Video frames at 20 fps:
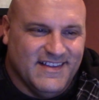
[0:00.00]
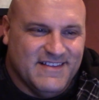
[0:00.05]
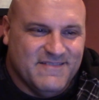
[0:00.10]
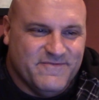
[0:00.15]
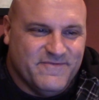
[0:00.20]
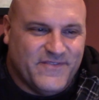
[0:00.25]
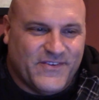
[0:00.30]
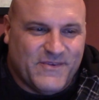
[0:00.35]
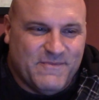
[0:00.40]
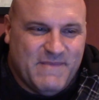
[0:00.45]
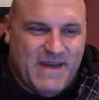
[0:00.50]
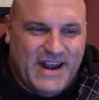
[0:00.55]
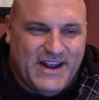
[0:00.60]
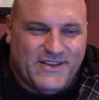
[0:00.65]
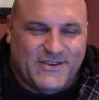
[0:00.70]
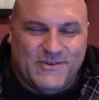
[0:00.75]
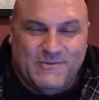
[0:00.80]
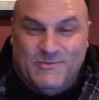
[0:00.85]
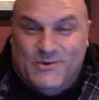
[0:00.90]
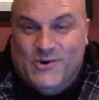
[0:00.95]
For
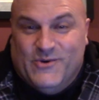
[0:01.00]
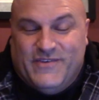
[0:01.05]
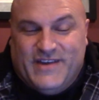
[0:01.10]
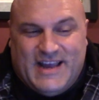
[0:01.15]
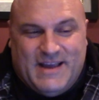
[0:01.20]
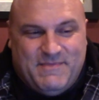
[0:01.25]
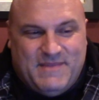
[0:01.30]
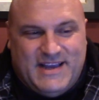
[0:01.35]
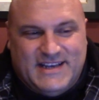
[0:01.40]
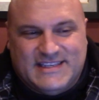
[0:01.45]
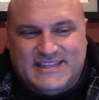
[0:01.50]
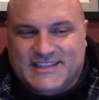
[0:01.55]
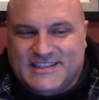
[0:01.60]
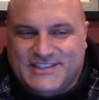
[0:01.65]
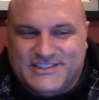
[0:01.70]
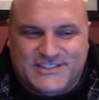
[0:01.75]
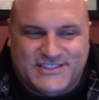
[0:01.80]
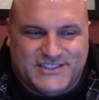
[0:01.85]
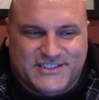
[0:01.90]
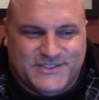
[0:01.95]
medical moving, I'm not
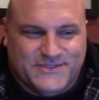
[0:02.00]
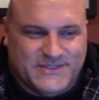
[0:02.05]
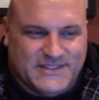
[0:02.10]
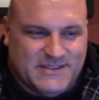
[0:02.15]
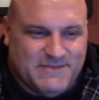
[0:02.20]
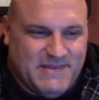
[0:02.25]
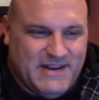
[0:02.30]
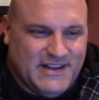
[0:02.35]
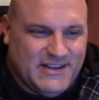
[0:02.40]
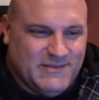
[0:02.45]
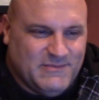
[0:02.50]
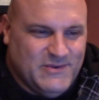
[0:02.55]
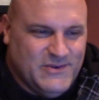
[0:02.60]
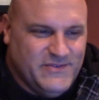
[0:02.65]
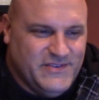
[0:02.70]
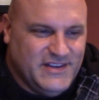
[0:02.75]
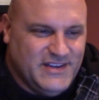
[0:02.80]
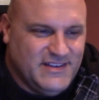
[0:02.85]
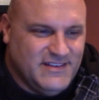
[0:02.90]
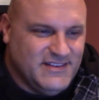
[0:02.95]
exactly sure what the medical
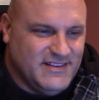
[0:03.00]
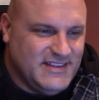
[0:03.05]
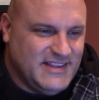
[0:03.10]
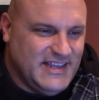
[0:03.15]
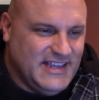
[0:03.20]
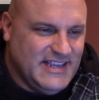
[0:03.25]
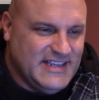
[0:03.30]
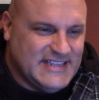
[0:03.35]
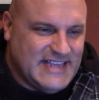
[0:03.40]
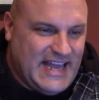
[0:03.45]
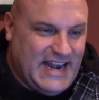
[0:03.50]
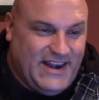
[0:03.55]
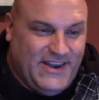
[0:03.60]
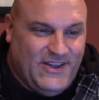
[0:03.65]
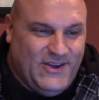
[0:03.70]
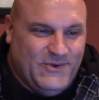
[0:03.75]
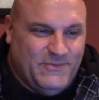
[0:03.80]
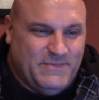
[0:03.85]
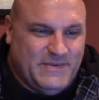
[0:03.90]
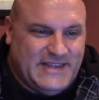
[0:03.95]
moving thing is, I don't
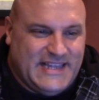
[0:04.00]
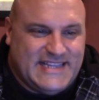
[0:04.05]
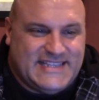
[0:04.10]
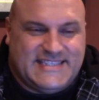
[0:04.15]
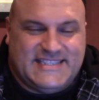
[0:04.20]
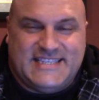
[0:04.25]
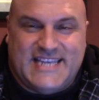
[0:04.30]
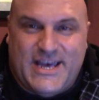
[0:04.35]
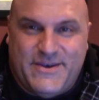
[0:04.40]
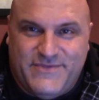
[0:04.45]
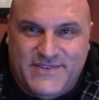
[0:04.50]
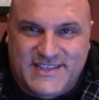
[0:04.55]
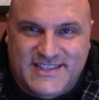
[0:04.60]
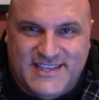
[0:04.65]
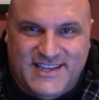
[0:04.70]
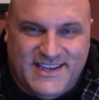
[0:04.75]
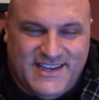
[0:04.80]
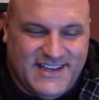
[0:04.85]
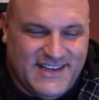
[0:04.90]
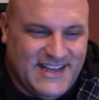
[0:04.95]
know, but that's
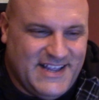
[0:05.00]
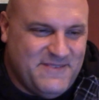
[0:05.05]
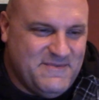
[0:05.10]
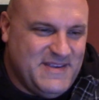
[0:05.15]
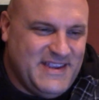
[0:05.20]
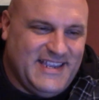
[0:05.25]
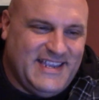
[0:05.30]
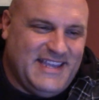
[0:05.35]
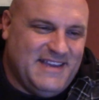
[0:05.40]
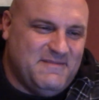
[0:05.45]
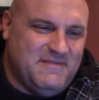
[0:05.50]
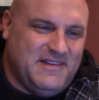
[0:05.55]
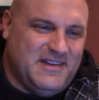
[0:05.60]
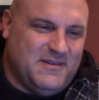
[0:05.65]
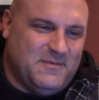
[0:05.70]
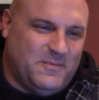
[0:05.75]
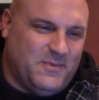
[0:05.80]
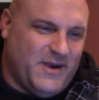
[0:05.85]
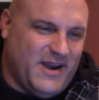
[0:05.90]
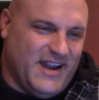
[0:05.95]
17. I mean, give me
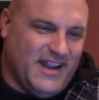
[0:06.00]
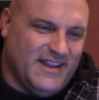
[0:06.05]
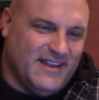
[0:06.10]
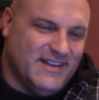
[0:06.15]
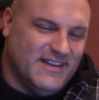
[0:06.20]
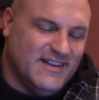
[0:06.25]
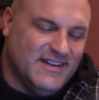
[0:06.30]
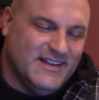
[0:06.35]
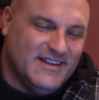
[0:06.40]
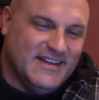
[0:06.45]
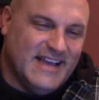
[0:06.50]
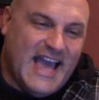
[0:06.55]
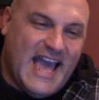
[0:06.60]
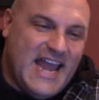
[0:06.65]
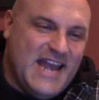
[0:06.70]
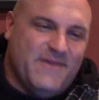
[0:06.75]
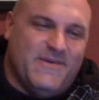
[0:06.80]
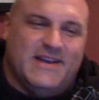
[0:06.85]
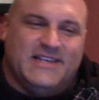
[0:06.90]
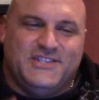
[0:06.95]
a break.
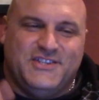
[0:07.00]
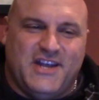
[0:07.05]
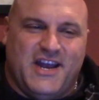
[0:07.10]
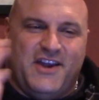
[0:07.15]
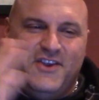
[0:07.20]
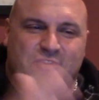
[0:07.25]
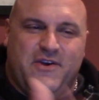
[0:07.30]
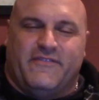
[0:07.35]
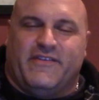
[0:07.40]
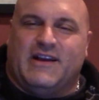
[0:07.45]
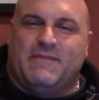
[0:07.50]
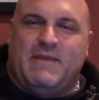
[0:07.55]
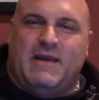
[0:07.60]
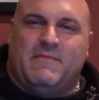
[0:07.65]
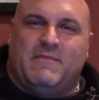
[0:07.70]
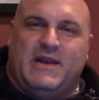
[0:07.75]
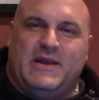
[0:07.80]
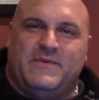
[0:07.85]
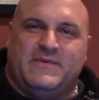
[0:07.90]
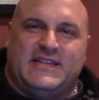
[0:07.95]
Anyways, are you ever going to
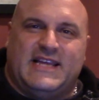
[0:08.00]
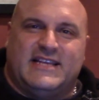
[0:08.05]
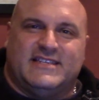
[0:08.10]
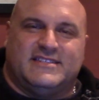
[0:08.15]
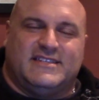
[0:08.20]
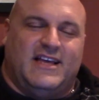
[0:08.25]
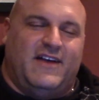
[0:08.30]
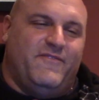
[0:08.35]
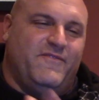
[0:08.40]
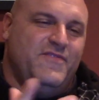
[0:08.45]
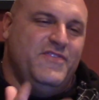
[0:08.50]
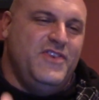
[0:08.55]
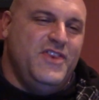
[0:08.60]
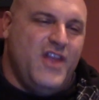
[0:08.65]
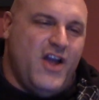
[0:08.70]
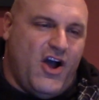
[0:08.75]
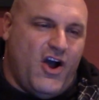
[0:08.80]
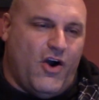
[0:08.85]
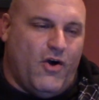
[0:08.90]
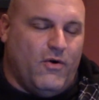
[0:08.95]
make money with that stuff?
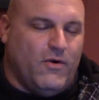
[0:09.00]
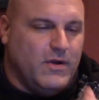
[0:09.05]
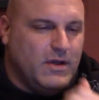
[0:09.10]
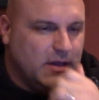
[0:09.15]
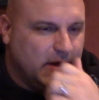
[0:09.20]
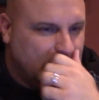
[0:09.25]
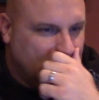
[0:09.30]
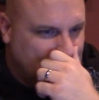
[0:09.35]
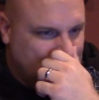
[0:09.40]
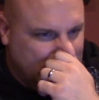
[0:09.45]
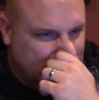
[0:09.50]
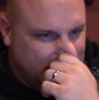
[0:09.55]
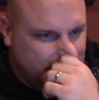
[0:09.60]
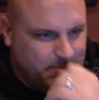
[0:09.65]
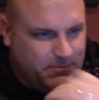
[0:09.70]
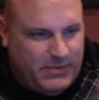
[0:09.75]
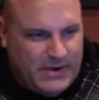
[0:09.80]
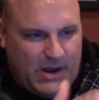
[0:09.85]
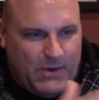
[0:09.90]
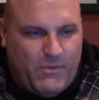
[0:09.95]
No.
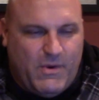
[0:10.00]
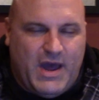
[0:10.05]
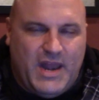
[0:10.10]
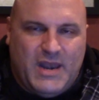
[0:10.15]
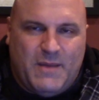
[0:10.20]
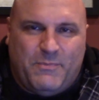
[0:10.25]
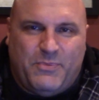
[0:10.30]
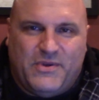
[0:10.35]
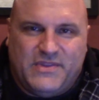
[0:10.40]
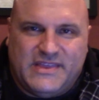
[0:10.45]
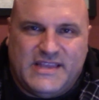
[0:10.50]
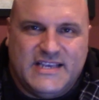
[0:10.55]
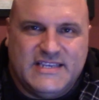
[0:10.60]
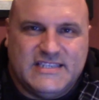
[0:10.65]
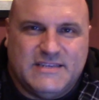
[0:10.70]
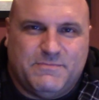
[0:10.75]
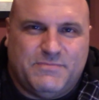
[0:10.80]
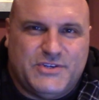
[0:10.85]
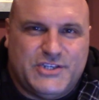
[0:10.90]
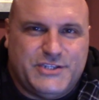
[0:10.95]
But I wanted to put things
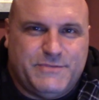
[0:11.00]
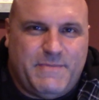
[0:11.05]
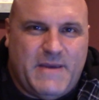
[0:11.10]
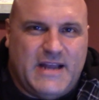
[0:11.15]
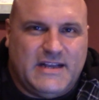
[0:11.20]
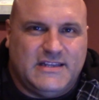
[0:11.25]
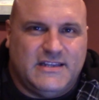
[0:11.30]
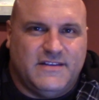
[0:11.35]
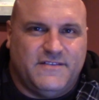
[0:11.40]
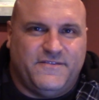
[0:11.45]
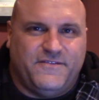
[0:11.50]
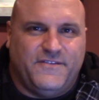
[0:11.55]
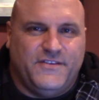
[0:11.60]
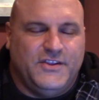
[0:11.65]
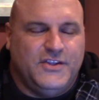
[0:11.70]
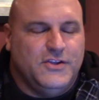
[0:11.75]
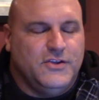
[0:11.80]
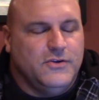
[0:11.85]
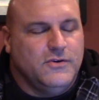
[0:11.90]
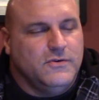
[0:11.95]
in perspective for
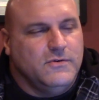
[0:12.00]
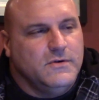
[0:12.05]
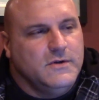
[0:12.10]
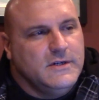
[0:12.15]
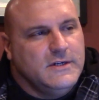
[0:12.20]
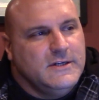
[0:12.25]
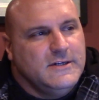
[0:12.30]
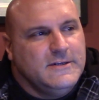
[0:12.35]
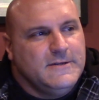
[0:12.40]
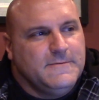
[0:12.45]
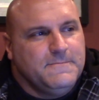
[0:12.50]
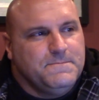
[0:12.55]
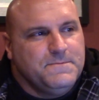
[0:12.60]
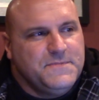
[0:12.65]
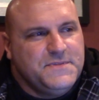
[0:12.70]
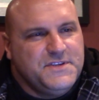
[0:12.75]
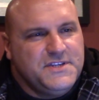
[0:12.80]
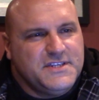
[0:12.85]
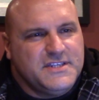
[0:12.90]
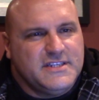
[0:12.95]
you
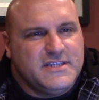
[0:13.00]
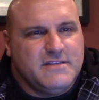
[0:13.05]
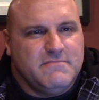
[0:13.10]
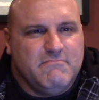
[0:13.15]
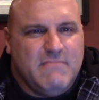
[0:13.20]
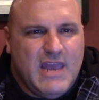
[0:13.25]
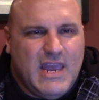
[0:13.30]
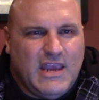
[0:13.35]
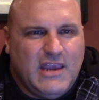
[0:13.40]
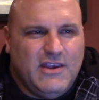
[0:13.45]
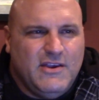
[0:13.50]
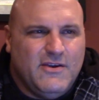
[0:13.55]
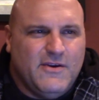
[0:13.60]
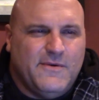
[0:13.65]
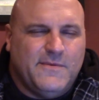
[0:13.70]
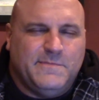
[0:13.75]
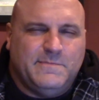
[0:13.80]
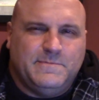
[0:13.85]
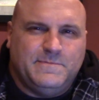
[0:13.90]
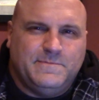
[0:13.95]
just to make you go,